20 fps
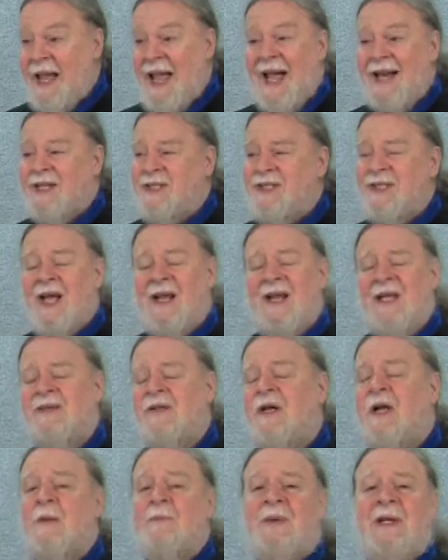And it's not like
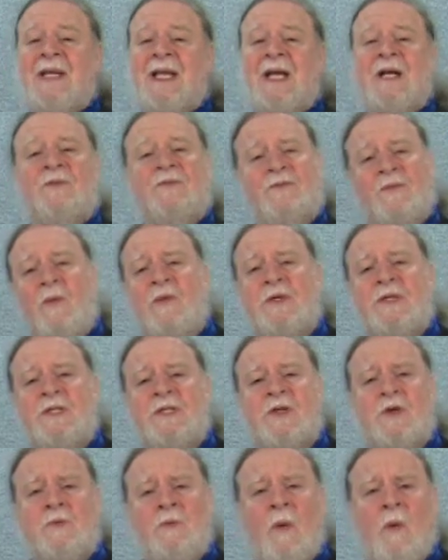the company can't afford to
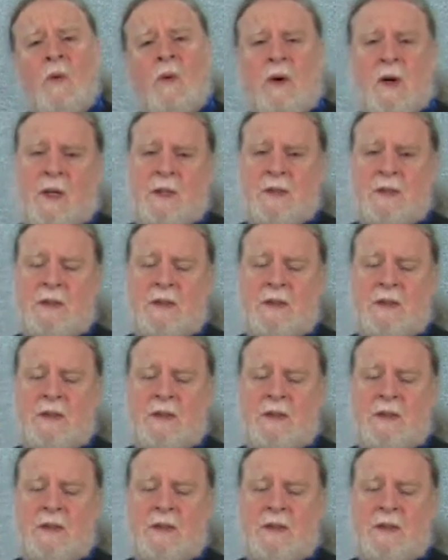do more.